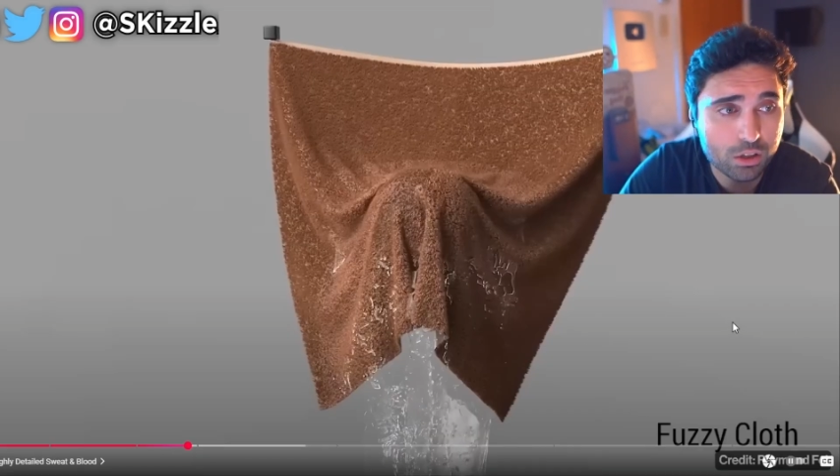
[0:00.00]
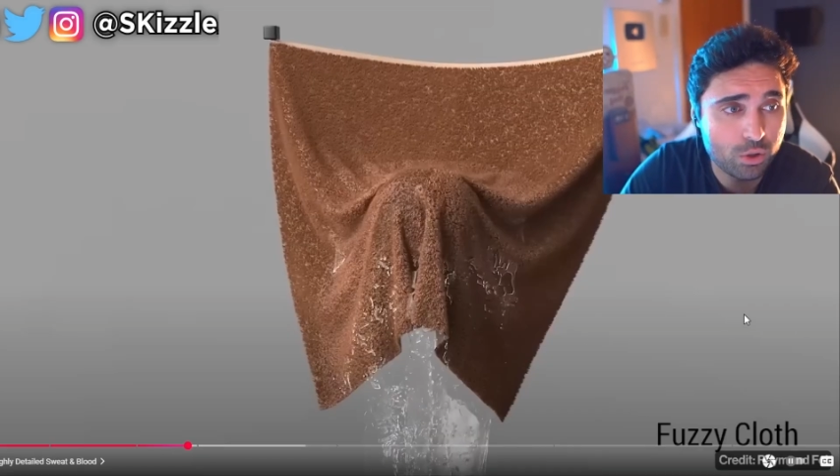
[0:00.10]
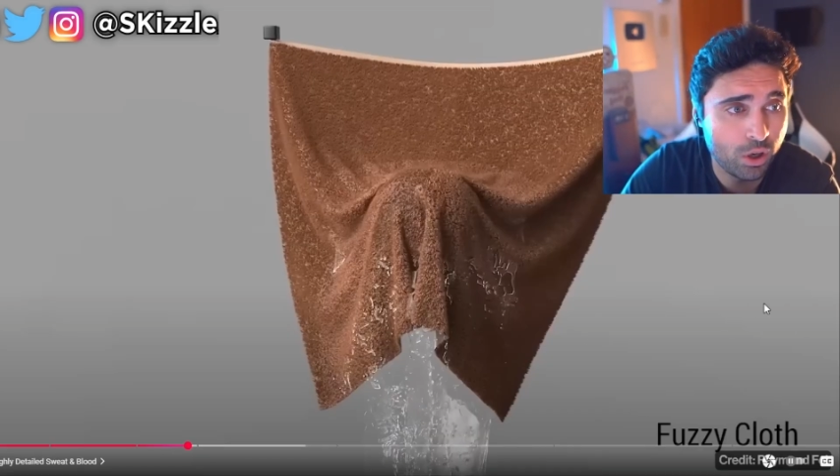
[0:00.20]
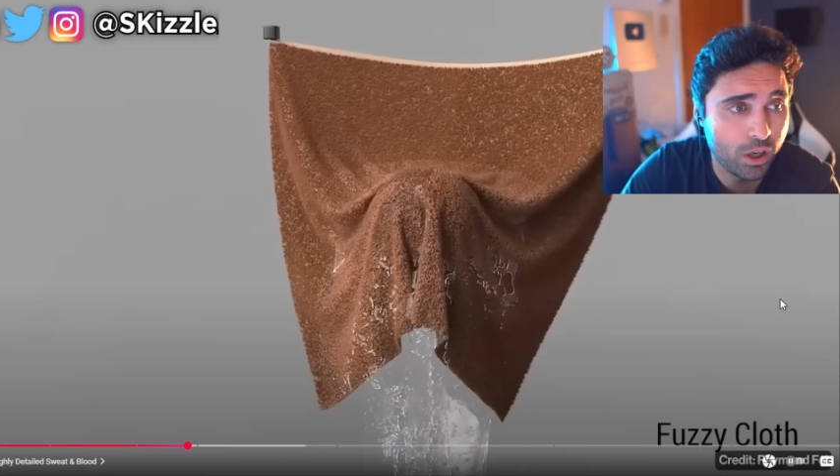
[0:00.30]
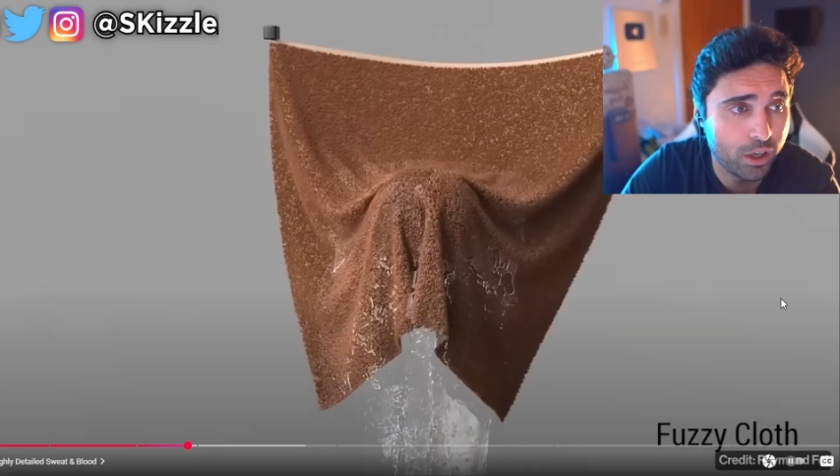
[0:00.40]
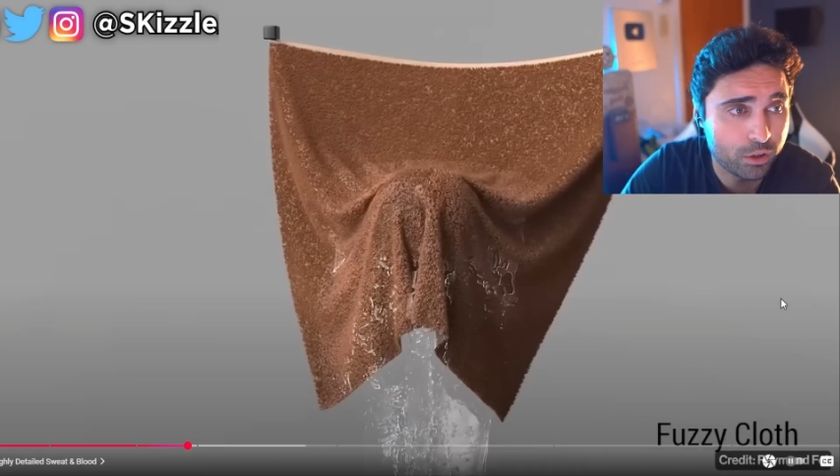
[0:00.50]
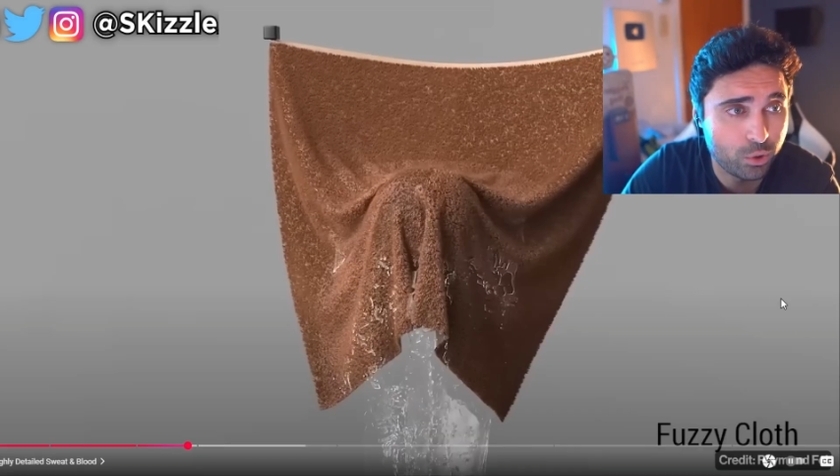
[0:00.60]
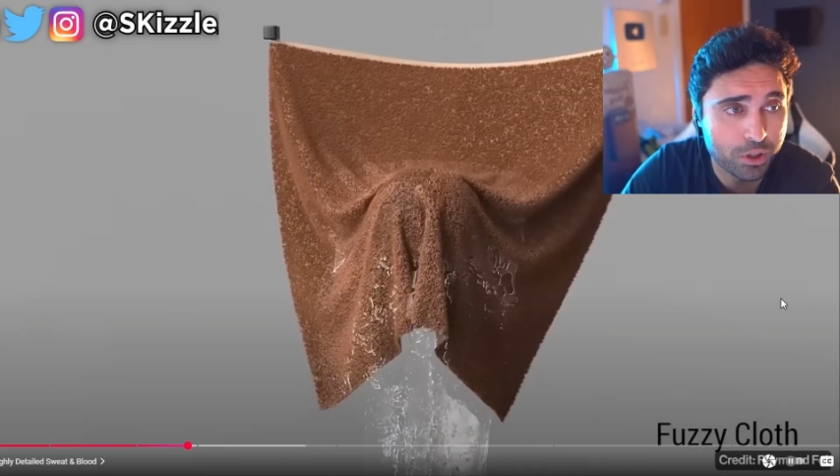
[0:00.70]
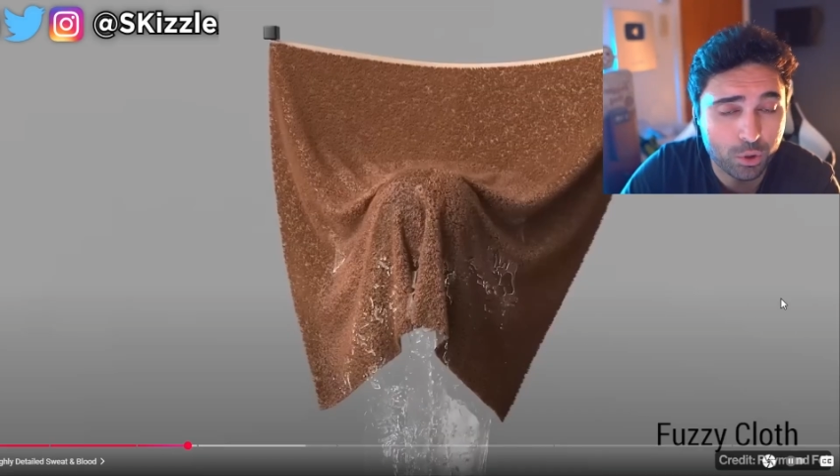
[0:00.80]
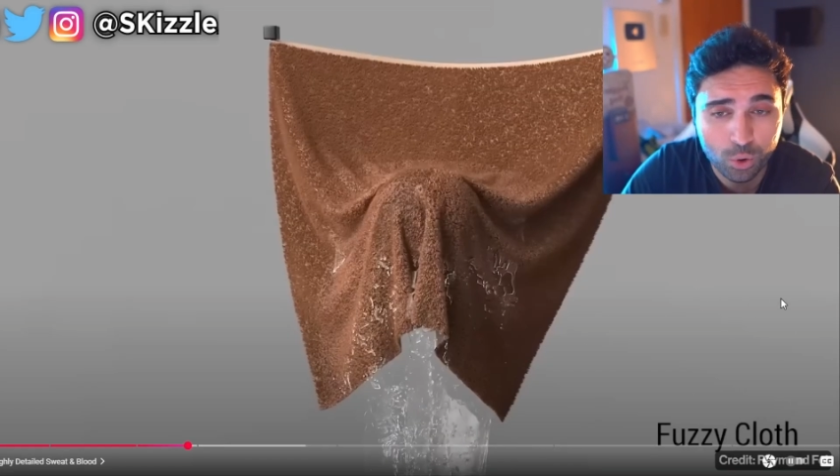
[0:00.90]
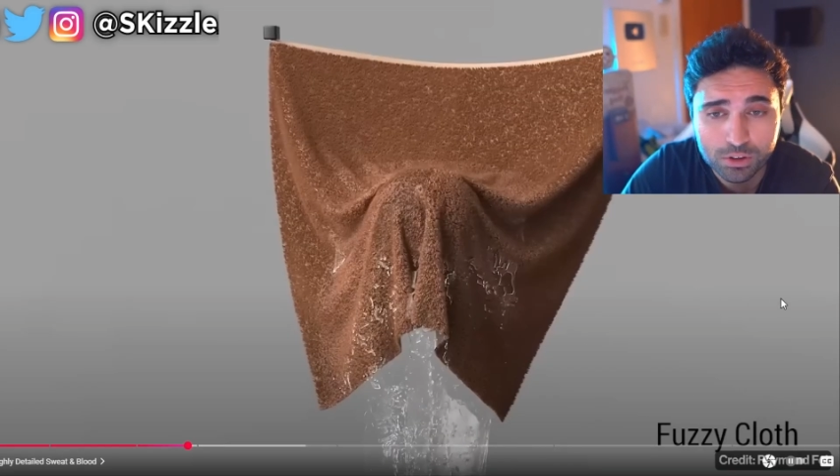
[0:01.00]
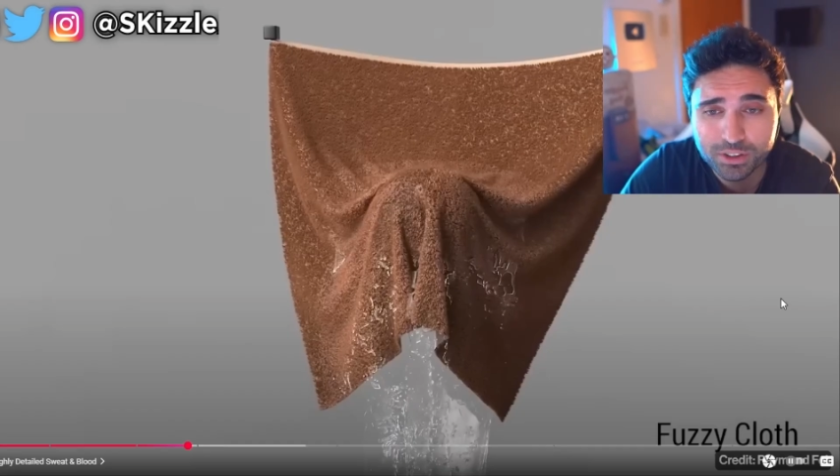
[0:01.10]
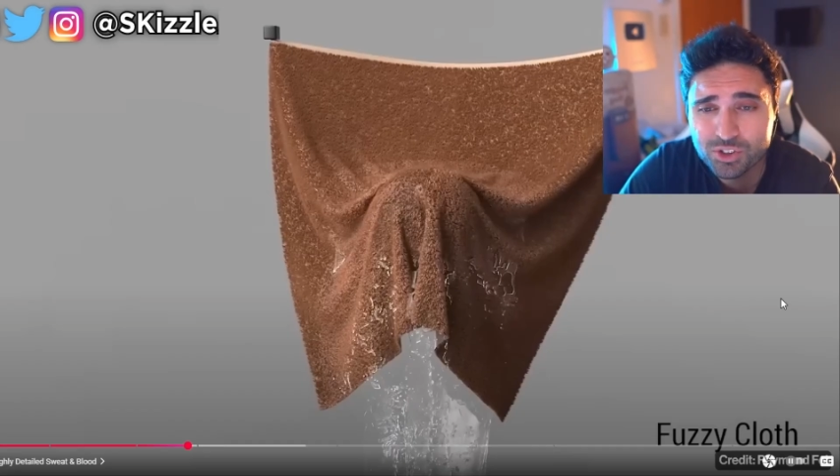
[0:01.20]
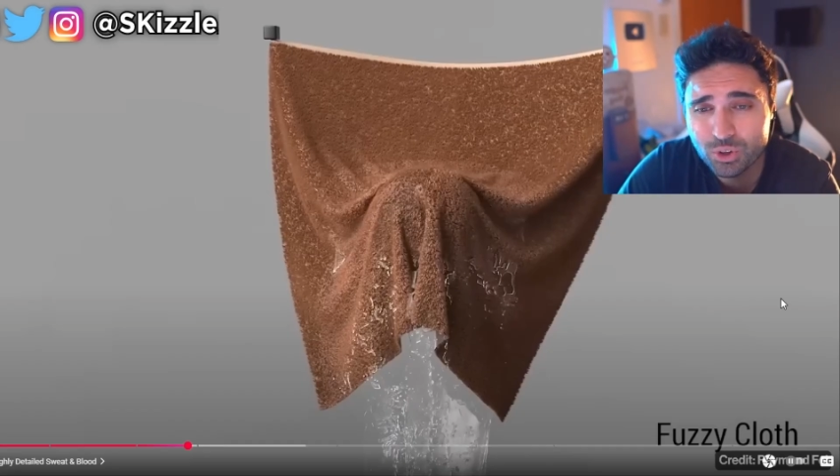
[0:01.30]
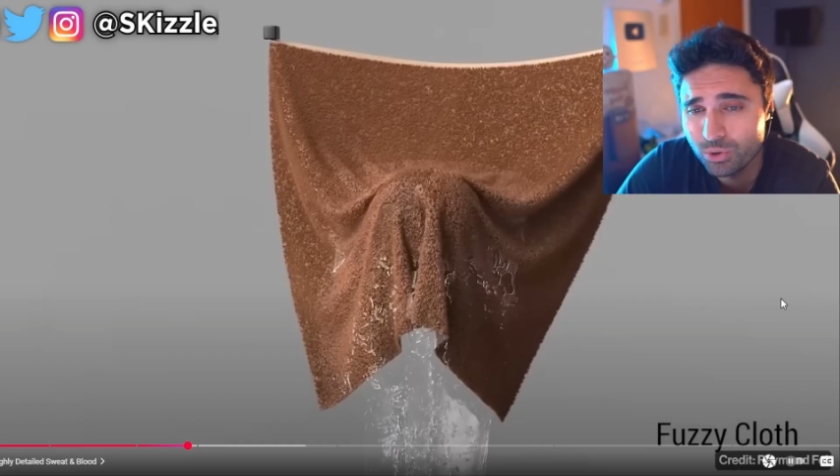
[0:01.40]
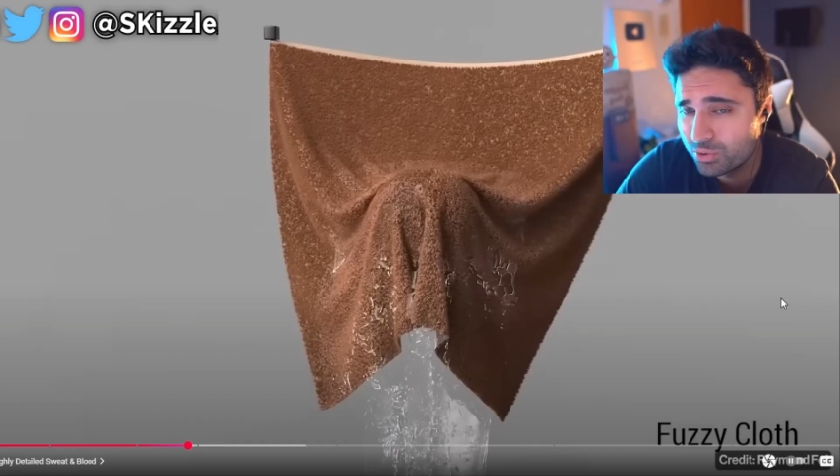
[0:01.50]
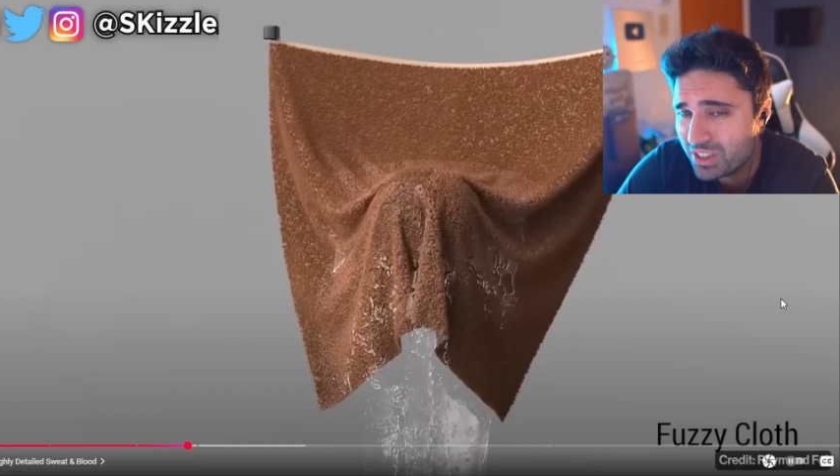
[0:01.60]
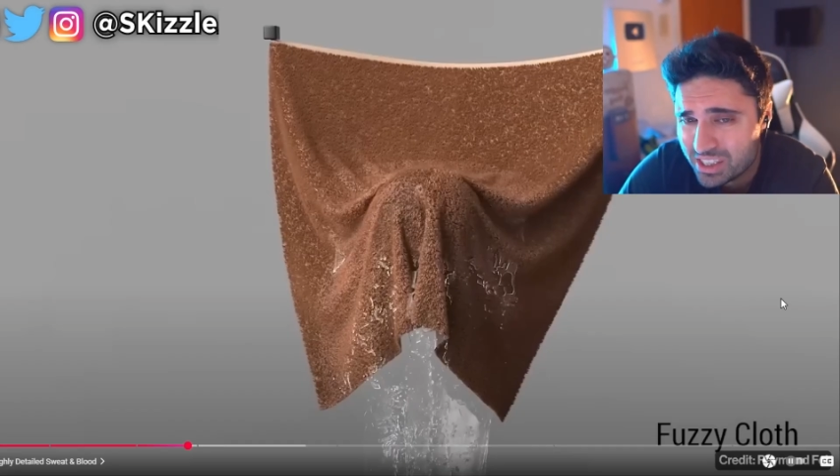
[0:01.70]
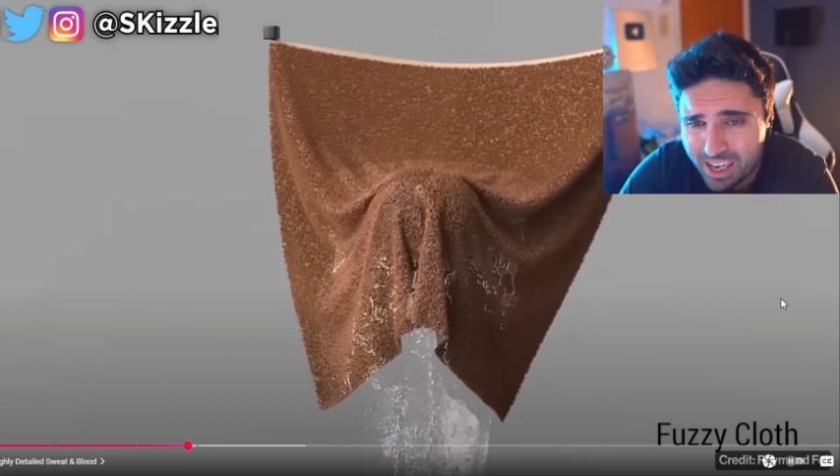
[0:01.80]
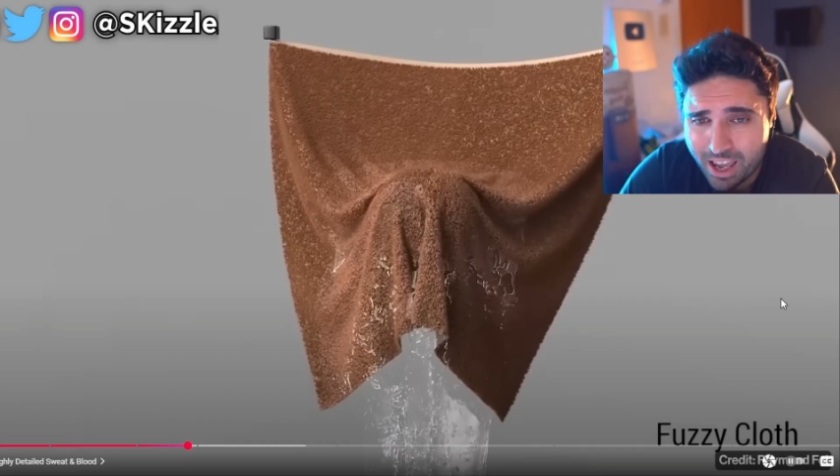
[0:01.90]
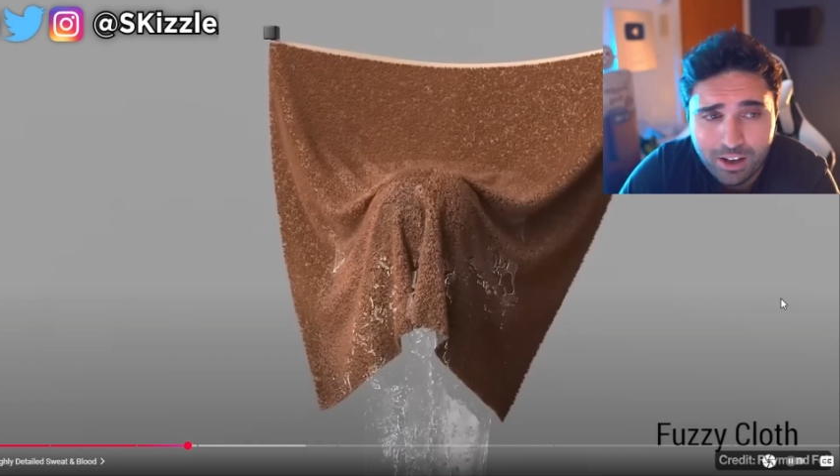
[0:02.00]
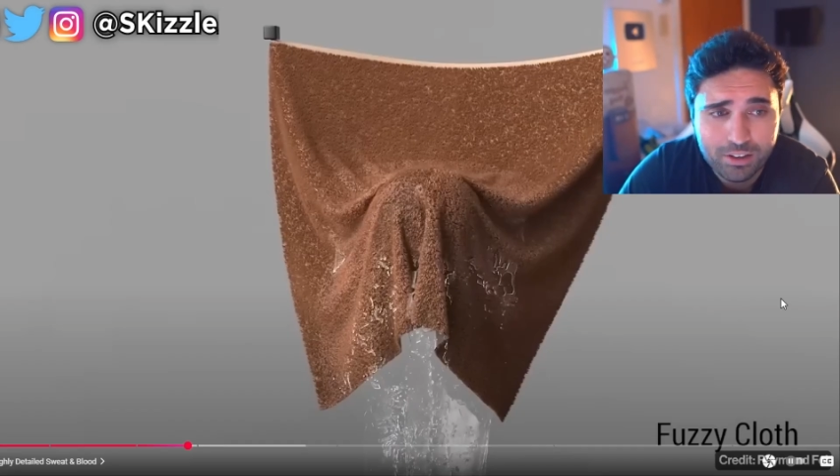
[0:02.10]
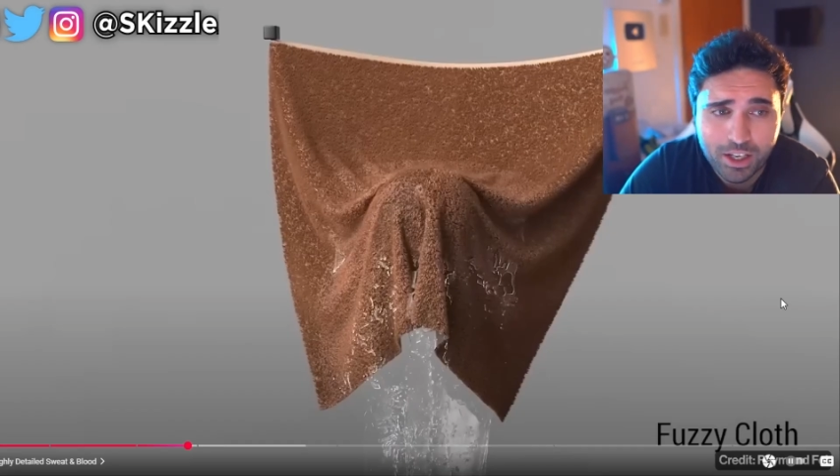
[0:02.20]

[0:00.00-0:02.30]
growing older, so yeah,